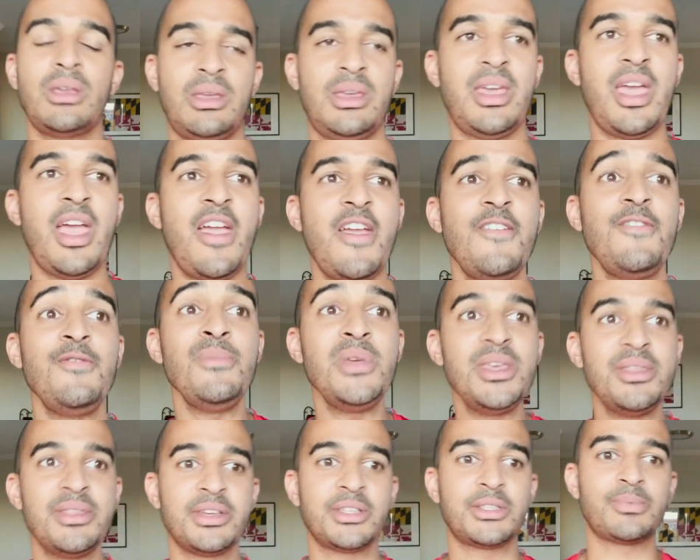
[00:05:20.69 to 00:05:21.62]
gave
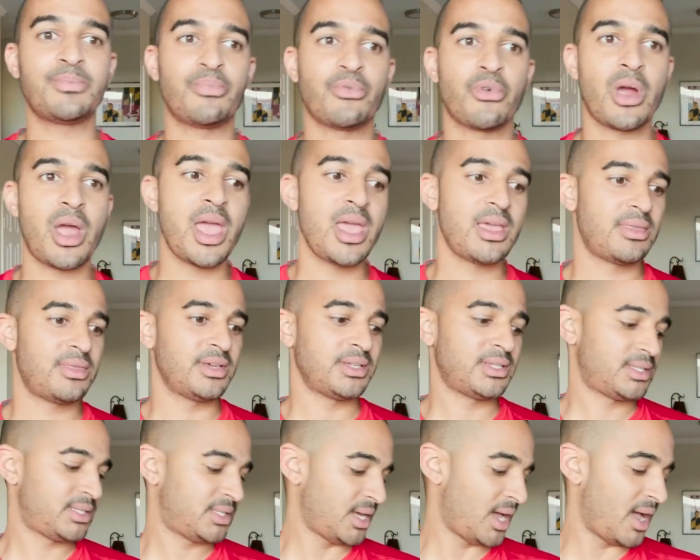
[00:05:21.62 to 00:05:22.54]
me this break,
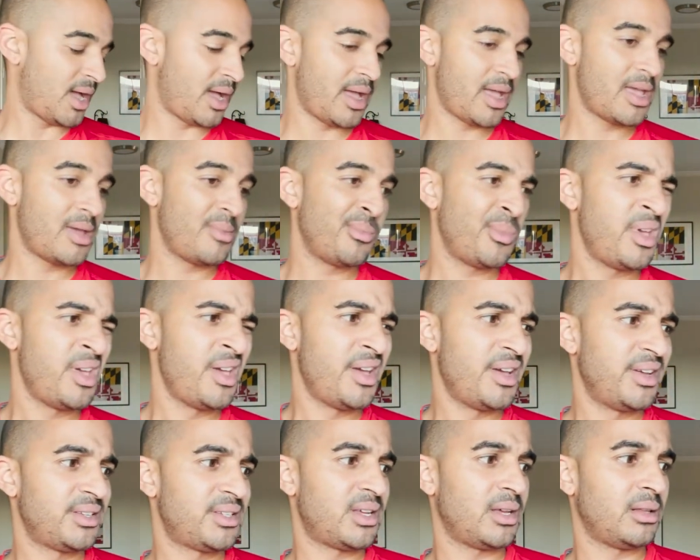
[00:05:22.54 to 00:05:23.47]
this time
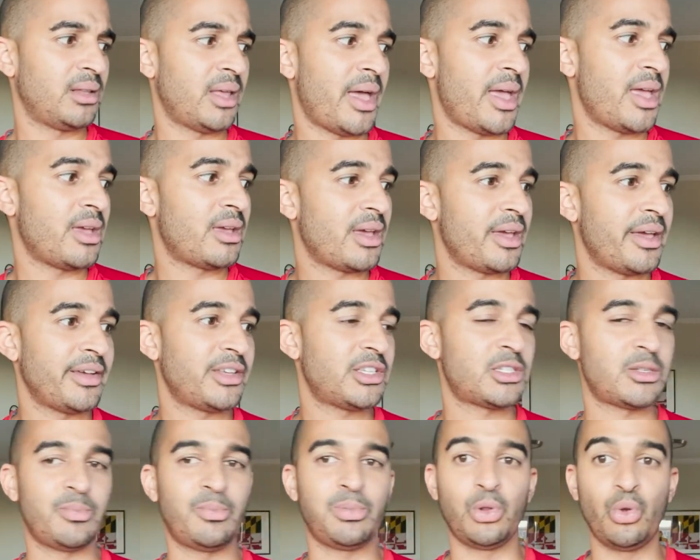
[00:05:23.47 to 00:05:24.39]
to like
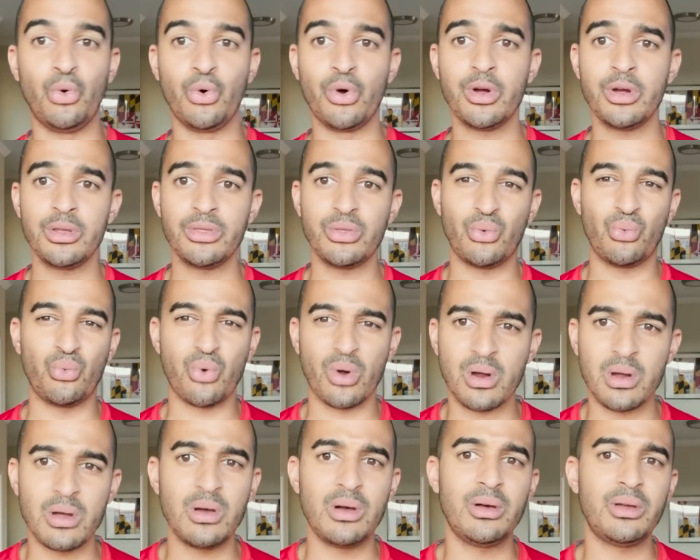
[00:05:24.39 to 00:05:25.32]
explore the
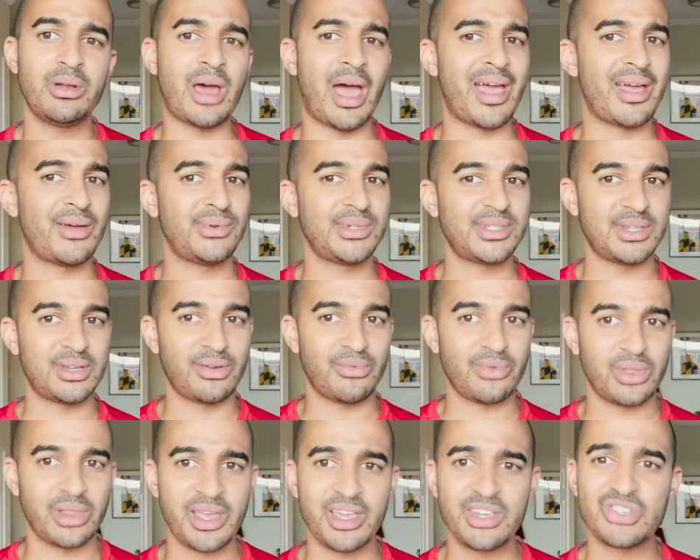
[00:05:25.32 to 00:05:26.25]
world. I was in a
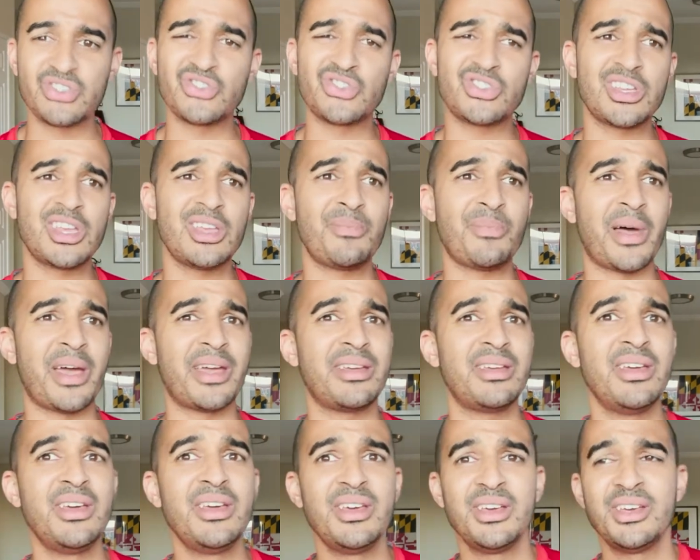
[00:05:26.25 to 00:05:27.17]
relationship, I
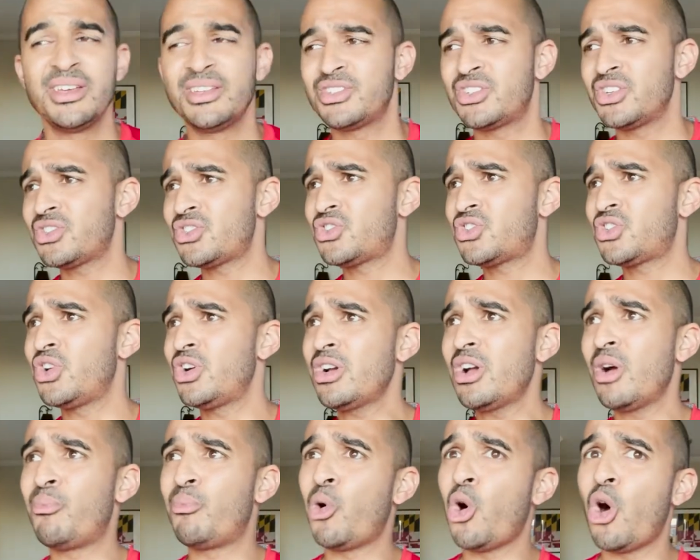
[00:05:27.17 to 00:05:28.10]
just
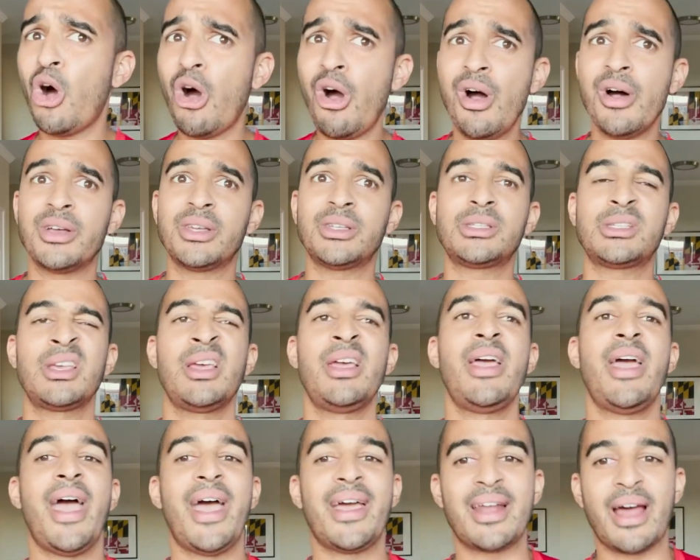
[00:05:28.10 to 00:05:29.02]
took a pause,
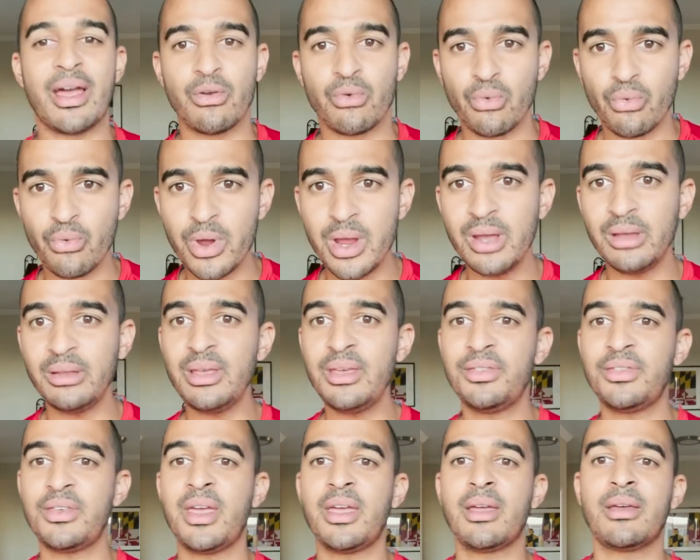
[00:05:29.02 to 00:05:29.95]
and I really
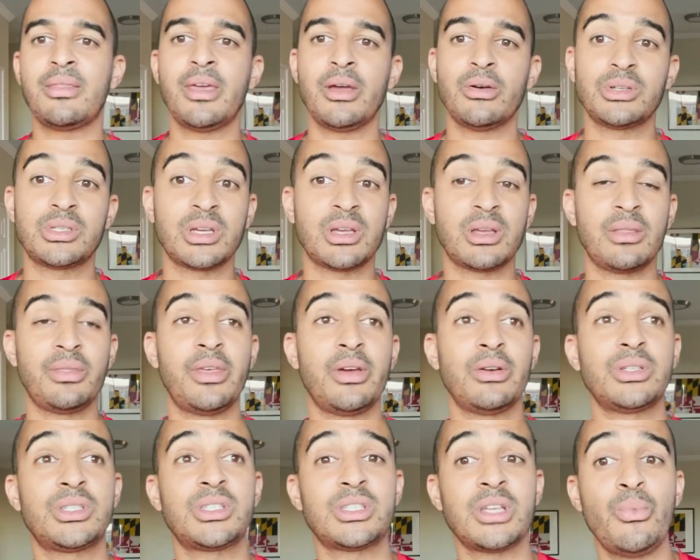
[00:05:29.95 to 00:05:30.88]
think there's a
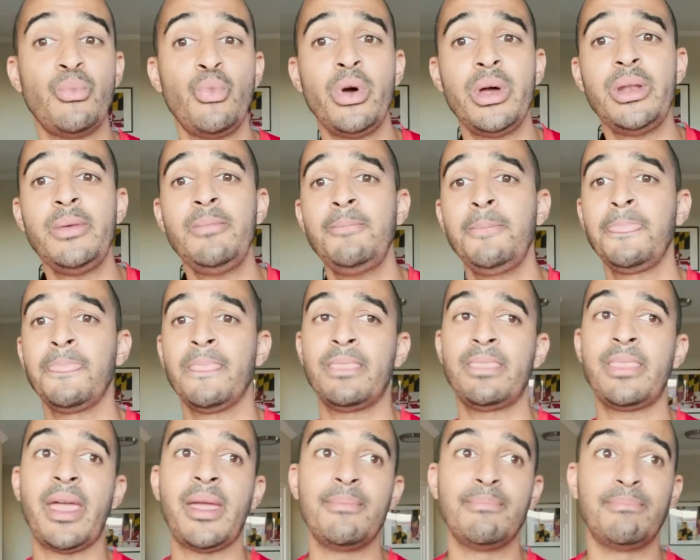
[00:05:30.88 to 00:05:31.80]
there's someone
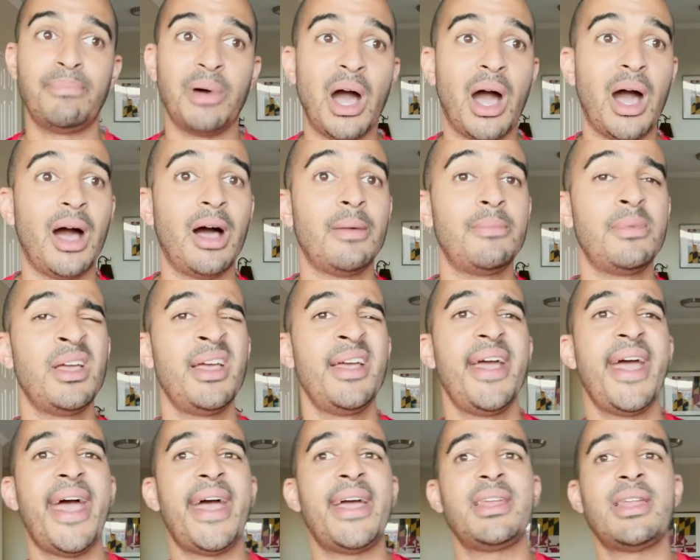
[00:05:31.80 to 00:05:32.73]
named Bob,
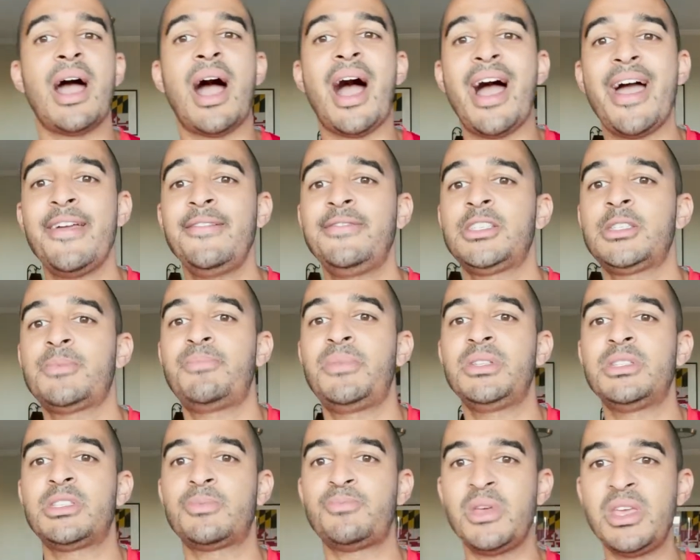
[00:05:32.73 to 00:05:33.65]
and I've
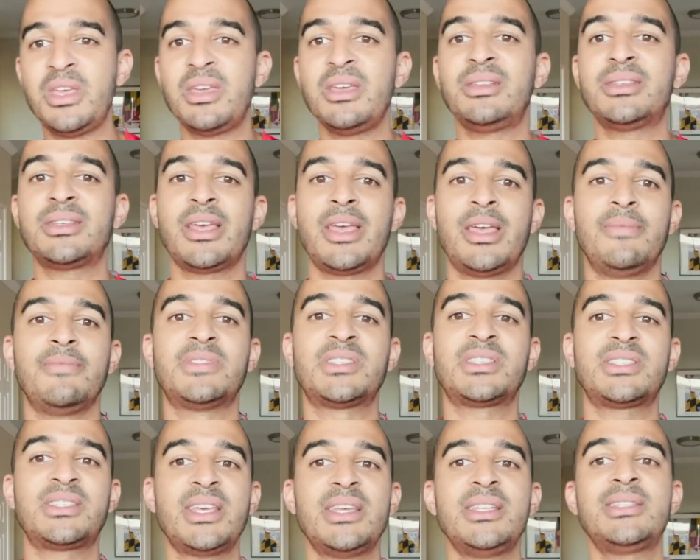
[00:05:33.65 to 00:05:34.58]
been speaking to him
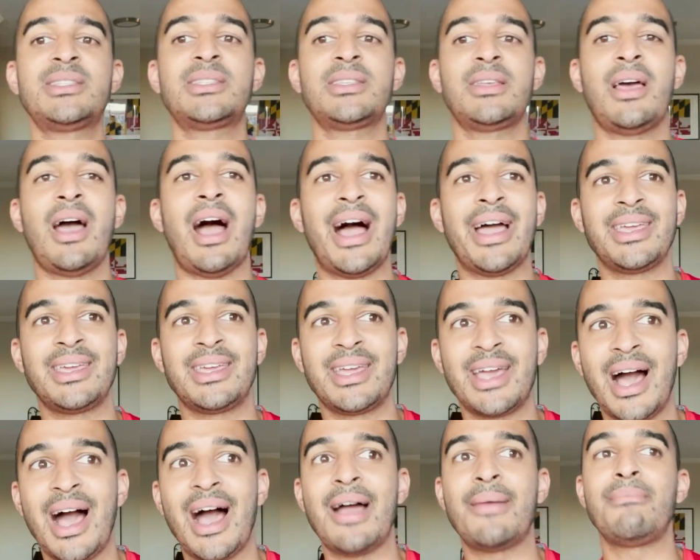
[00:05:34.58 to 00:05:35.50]
since I
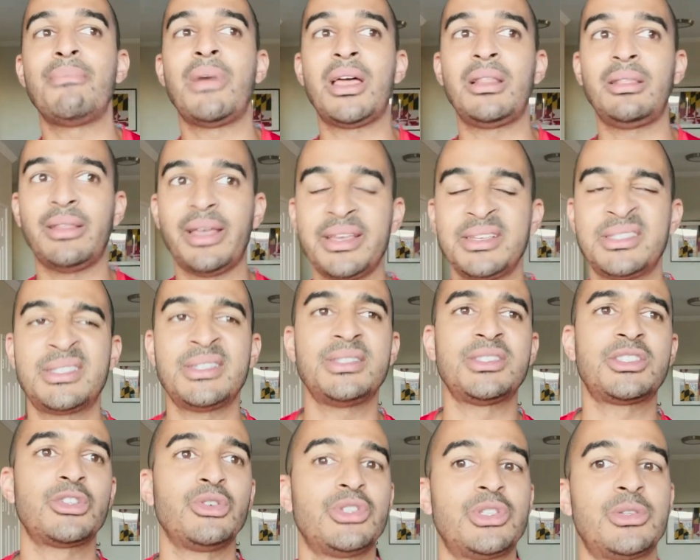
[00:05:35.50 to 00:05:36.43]
got my
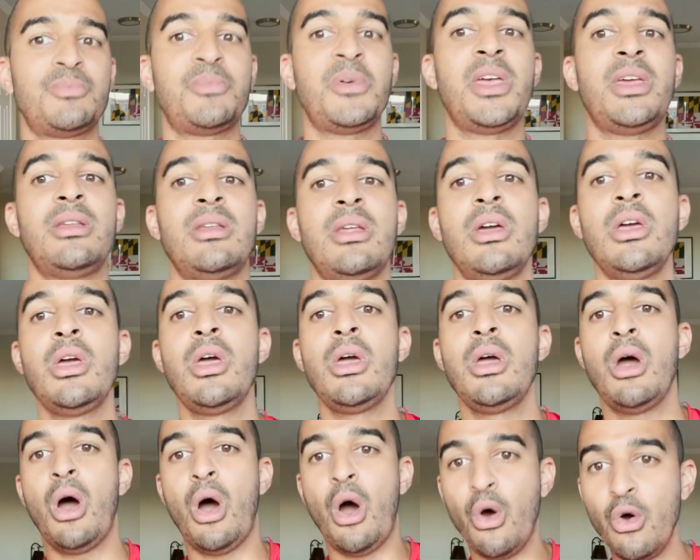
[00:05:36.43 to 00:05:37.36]
license. So it's been
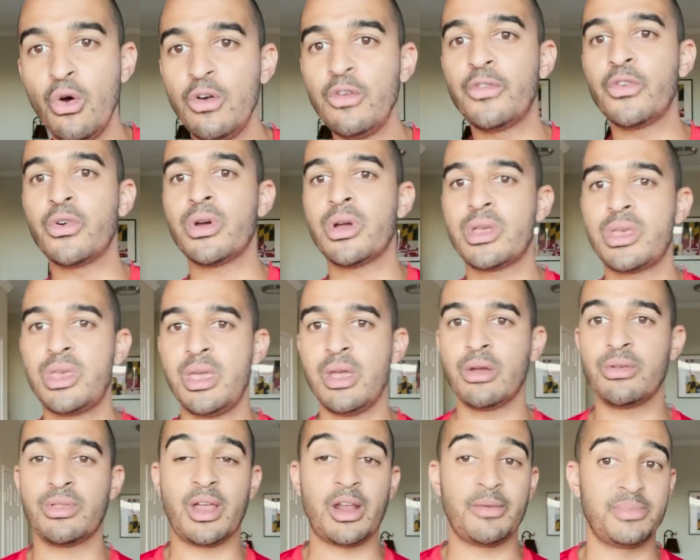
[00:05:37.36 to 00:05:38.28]
over a
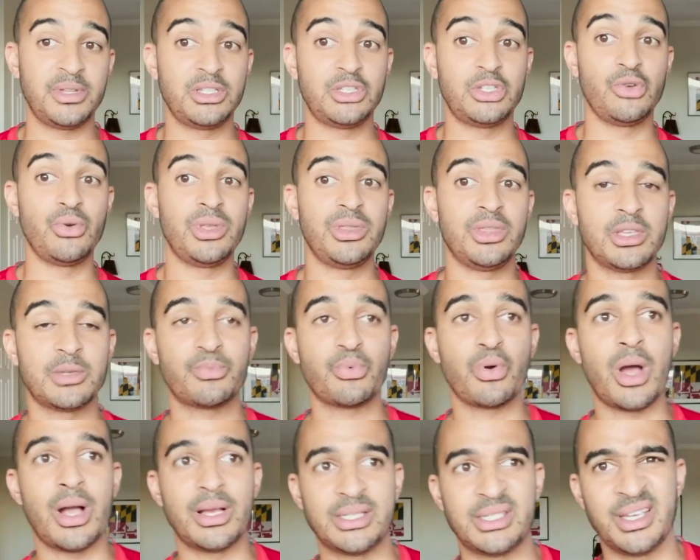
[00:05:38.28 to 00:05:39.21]
year that I've been doing this
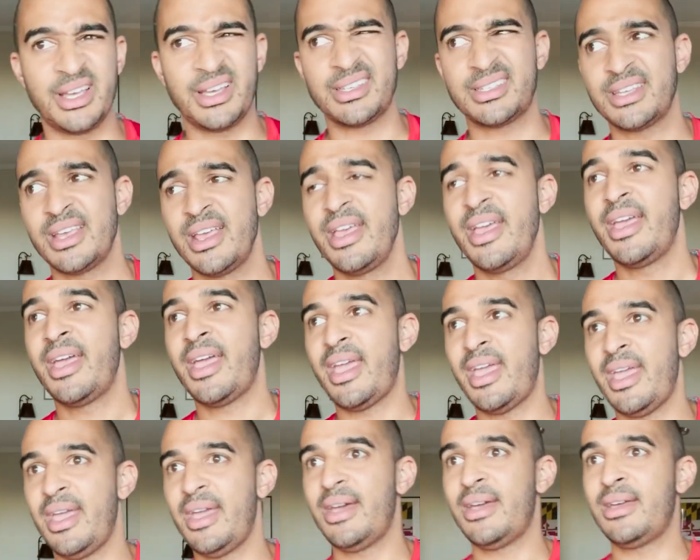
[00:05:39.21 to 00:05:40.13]
process,
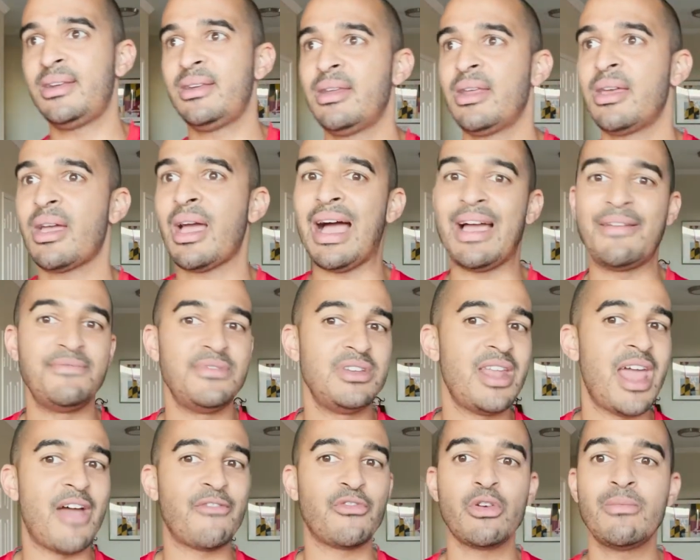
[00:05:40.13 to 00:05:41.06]
and I've
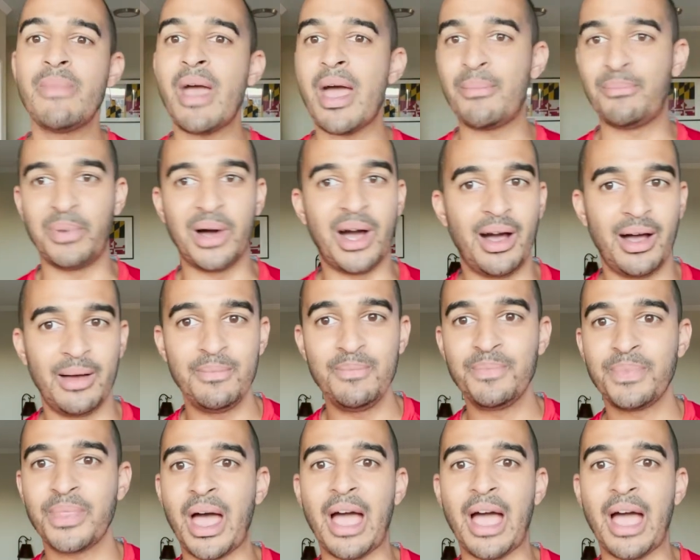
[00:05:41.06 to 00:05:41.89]
never met Bob.